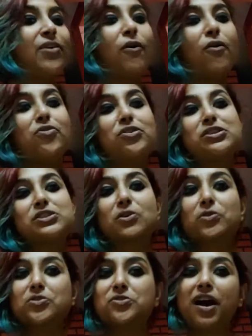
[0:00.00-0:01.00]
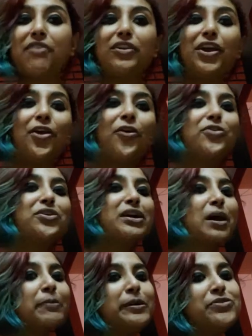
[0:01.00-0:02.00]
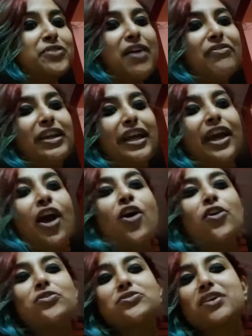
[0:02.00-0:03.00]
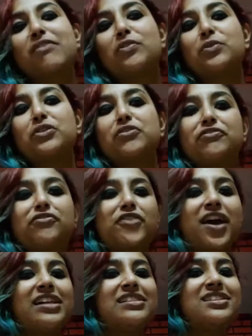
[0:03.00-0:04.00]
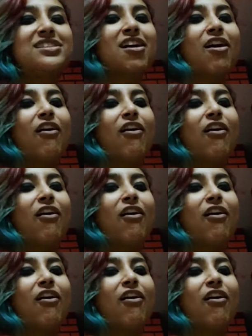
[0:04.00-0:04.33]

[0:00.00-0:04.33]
or you're solo traveling, or you're couple traveling, you're traveling with your friends,